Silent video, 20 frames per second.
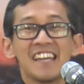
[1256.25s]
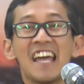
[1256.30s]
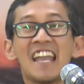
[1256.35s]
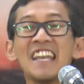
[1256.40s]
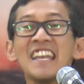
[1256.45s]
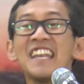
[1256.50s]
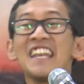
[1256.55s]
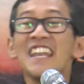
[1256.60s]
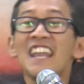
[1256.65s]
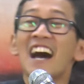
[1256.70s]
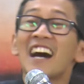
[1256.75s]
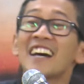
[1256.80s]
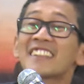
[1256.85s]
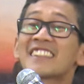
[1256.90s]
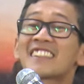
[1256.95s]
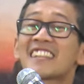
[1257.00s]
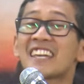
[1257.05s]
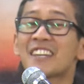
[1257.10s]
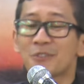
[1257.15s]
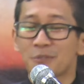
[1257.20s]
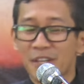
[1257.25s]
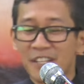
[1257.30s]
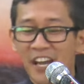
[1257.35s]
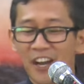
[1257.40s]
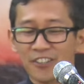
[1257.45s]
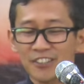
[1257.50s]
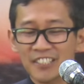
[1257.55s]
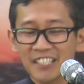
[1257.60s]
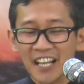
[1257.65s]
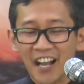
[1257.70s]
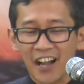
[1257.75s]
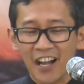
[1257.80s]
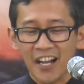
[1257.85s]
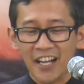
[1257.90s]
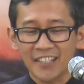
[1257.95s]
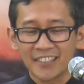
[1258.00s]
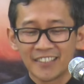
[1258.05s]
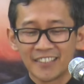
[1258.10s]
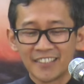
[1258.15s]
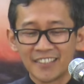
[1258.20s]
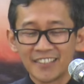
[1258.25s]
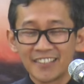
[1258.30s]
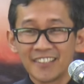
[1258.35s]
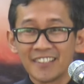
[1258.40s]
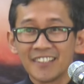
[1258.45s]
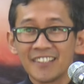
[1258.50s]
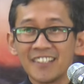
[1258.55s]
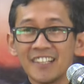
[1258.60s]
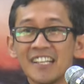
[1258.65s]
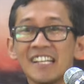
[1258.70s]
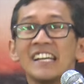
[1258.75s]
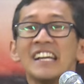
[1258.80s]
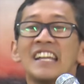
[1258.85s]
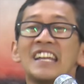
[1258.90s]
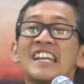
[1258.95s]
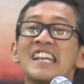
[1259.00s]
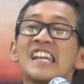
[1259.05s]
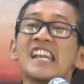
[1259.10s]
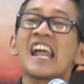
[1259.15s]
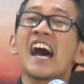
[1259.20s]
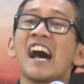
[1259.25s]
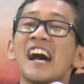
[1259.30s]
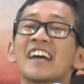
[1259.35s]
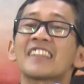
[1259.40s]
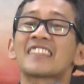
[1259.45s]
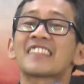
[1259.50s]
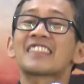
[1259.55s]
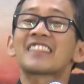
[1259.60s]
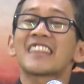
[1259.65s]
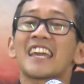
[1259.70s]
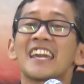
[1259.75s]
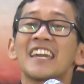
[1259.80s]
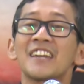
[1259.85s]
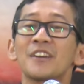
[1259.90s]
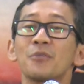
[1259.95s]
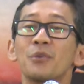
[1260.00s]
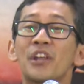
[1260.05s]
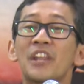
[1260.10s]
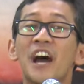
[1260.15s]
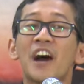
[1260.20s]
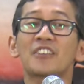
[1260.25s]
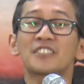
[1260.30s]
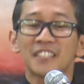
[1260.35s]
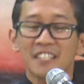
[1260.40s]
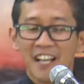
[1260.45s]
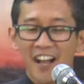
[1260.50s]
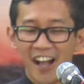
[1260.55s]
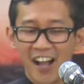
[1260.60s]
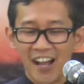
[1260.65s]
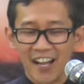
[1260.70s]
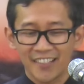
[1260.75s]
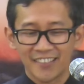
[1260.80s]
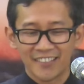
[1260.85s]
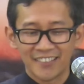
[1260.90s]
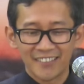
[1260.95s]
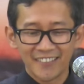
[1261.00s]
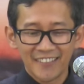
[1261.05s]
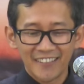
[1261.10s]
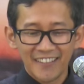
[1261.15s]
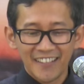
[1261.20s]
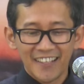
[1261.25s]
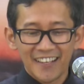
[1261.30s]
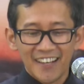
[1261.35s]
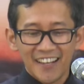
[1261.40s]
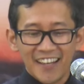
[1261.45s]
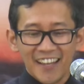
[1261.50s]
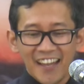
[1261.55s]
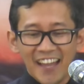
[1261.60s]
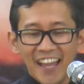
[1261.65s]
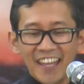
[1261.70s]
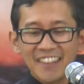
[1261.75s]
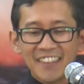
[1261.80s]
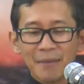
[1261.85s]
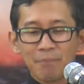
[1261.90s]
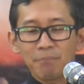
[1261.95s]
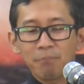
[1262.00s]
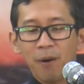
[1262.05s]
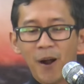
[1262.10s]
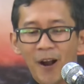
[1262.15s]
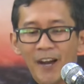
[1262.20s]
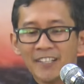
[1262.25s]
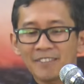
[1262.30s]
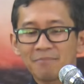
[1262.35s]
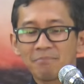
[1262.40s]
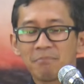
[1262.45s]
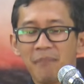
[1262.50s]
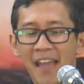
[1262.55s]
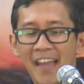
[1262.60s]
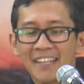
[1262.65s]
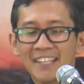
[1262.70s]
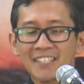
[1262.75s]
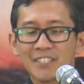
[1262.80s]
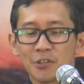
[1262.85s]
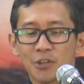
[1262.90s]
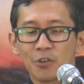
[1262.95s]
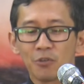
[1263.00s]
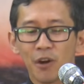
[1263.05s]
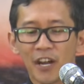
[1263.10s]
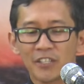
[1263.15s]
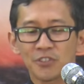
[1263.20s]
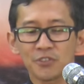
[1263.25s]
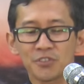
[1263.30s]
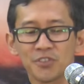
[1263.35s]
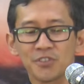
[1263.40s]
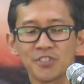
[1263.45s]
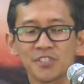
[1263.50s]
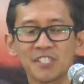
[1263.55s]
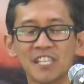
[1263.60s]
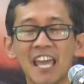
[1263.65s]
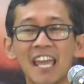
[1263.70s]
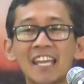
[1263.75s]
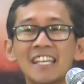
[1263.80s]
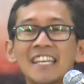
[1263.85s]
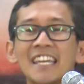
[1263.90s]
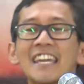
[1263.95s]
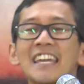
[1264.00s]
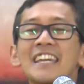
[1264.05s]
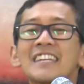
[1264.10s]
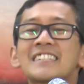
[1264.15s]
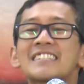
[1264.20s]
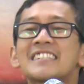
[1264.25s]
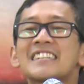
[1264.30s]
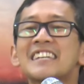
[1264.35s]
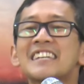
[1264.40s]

Nothing. Nothing without God. Nothing without God. And the part man is required to sustain is